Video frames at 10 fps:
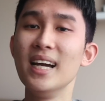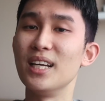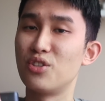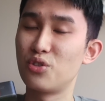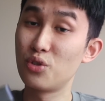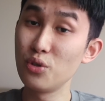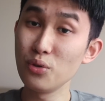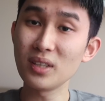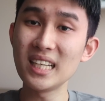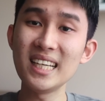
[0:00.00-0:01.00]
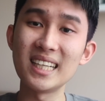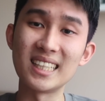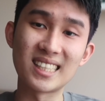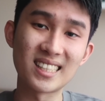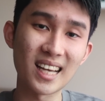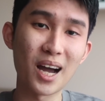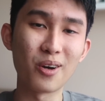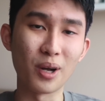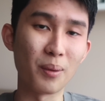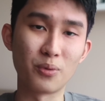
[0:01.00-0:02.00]
It's truly a
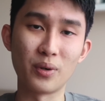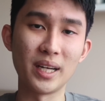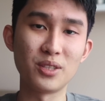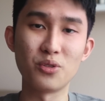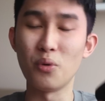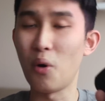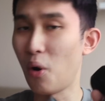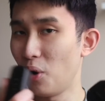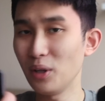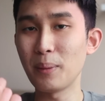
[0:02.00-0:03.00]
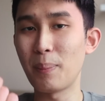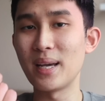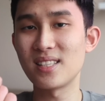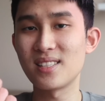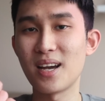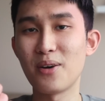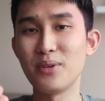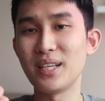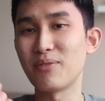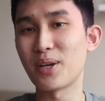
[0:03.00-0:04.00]
sound upgrade to all the best
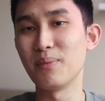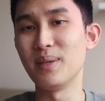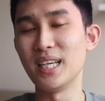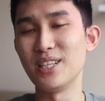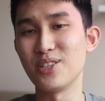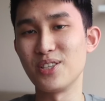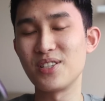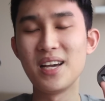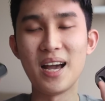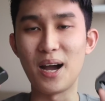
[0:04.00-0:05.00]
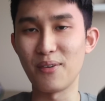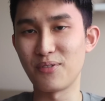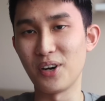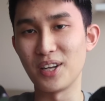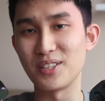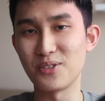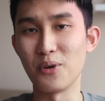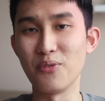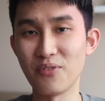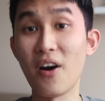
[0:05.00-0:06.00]
sounding recommendations I've got
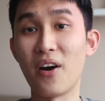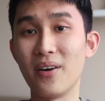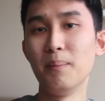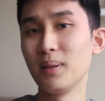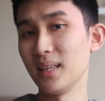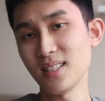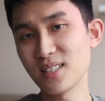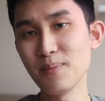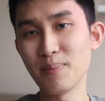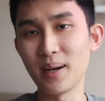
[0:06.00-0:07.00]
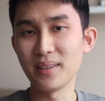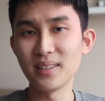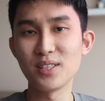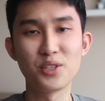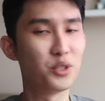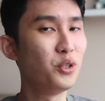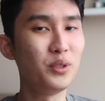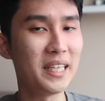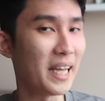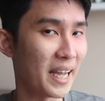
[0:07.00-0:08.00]
so far. But let's compare this to
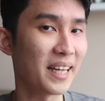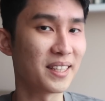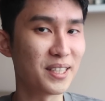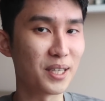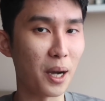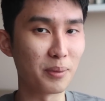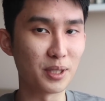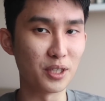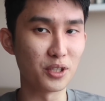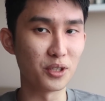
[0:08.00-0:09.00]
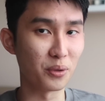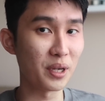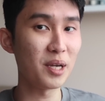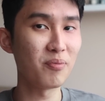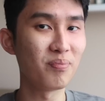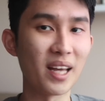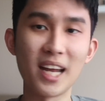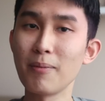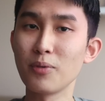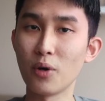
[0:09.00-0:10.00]
the ANC competition, okay?
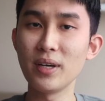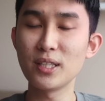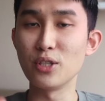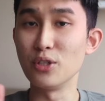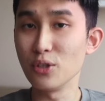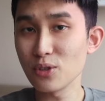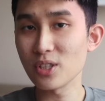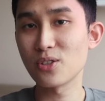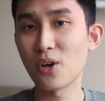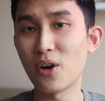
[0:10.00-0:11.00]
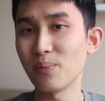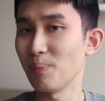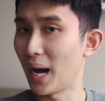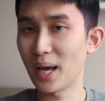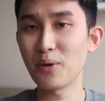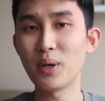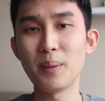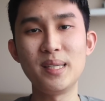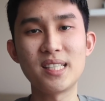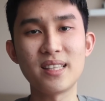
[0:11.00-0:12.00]
And I'm going to use the song I Don't Wanna
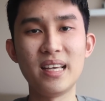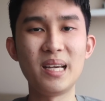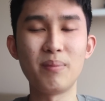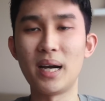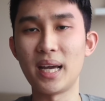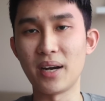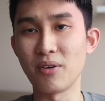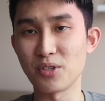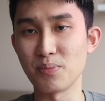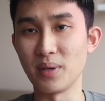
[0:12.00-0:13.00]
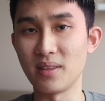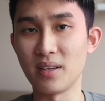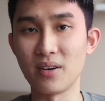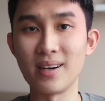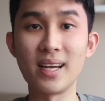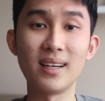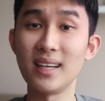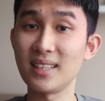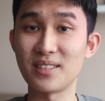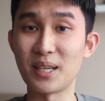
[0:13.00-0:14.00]
Miss a Thing by Aerosmith here, and
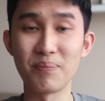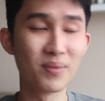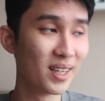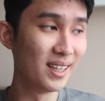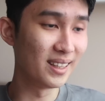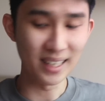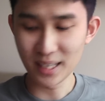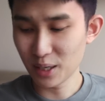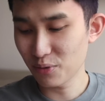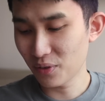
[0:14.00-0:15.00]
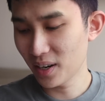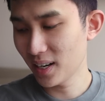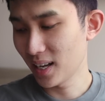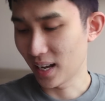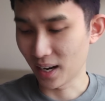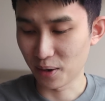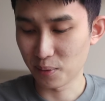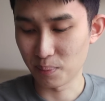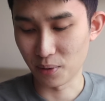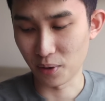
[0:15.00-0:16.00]
let's see. The Earphone Air
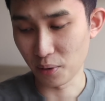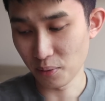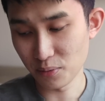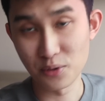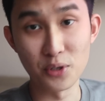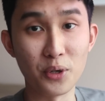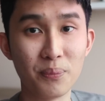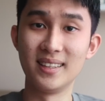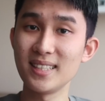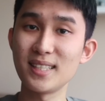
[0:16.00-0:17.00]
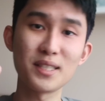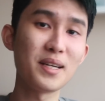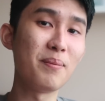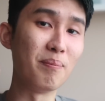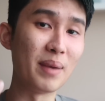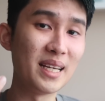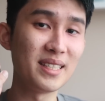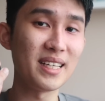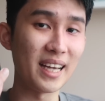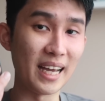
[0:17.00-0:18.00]
Pro 2. This is an
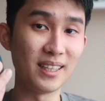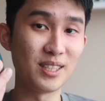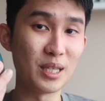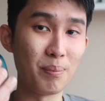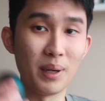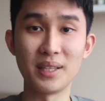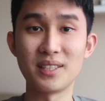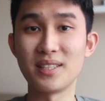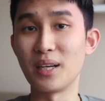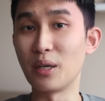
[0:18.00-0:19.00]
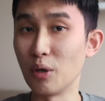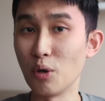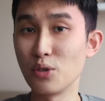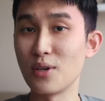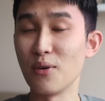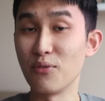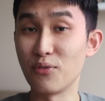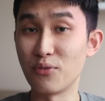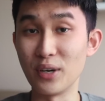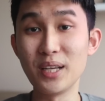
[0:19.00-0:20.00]
amazing ANC buds that goes
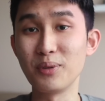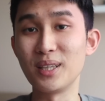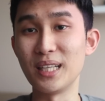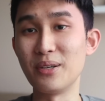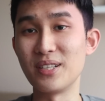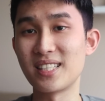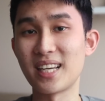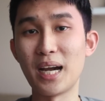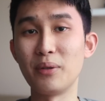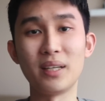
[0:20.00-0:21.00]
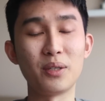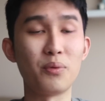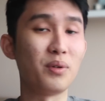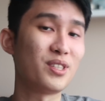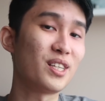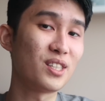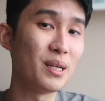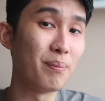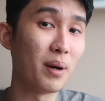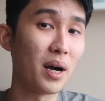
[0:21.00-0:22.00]
frequently on discount at around
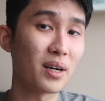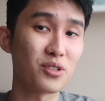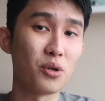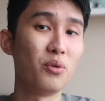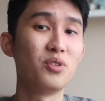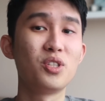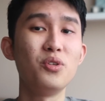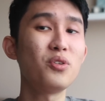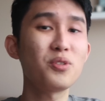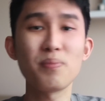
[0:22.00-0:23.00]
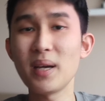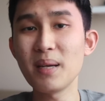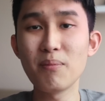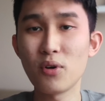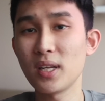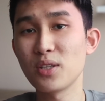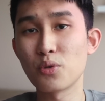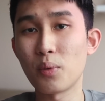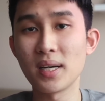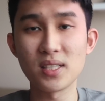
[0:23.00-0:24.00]
$60, so you're spending more than
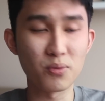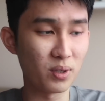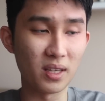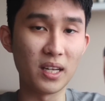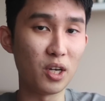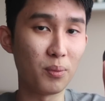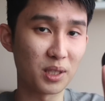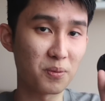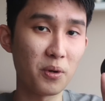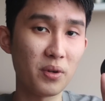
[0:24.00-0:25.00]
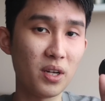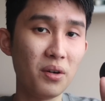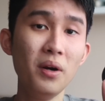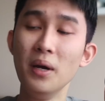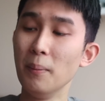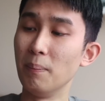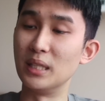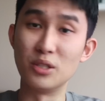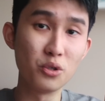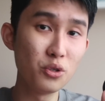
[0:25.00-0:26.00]
twice with the NeoBuds Pro here,
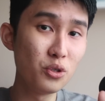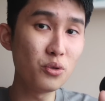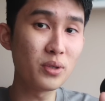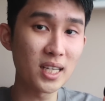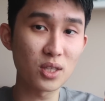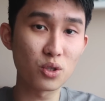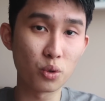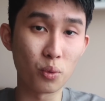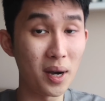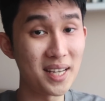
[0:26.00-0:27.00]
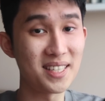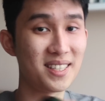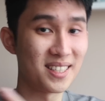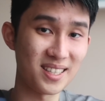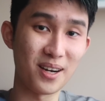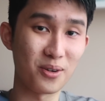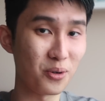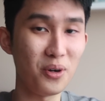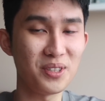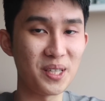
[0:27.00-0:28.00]
but do you get twice the sound
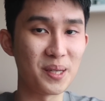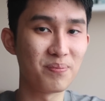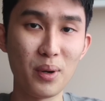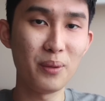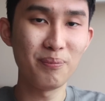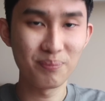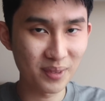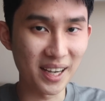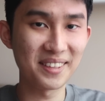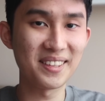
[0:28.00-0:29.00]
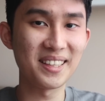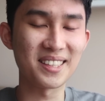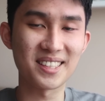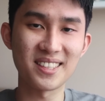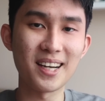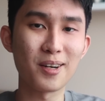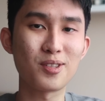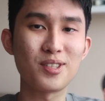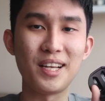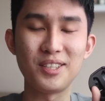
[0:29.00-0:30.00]
quality? Well, I think the
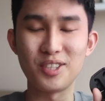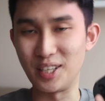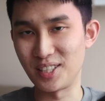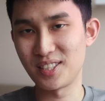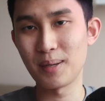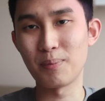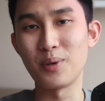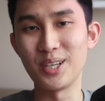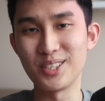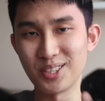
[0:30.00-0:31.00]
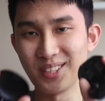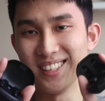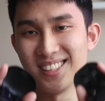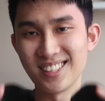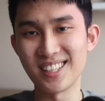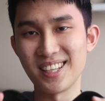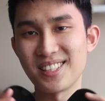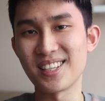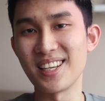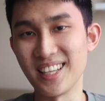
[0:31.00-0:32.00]
soundstage and separation
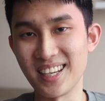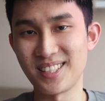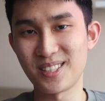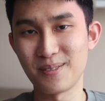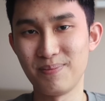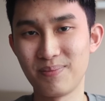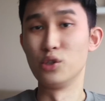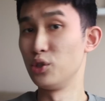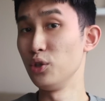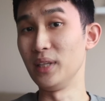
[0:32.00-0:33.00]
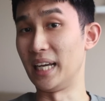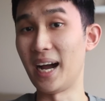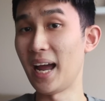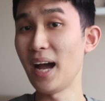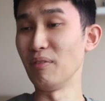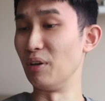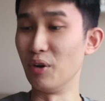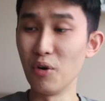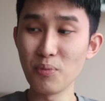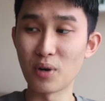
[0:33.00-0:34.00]
says yes. Truly, I have
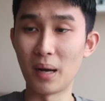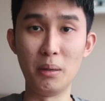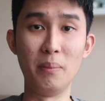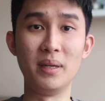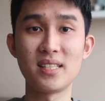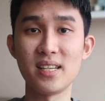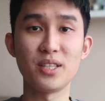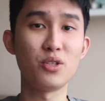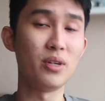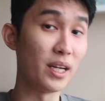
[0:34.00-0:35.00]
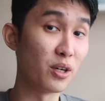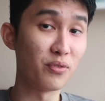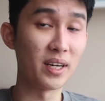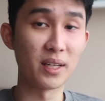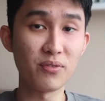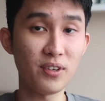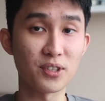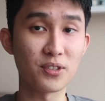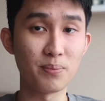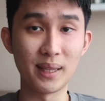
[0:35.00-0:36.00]
no problem listening to the earphone at
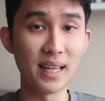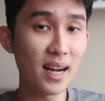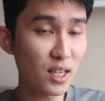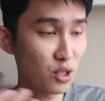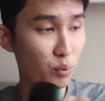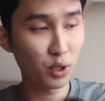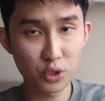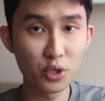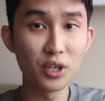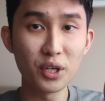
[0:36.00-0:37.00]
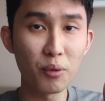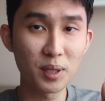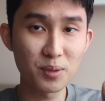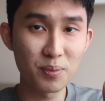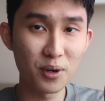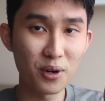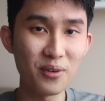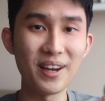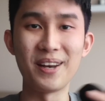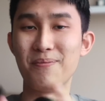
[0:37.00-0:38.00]
first, but then I switched to the NeoBuds
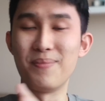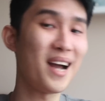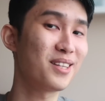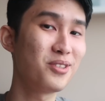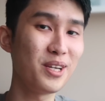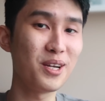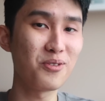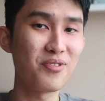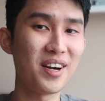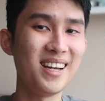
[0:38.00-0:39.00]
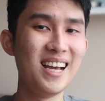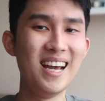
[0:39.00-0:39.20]
Pro and back to the earphone,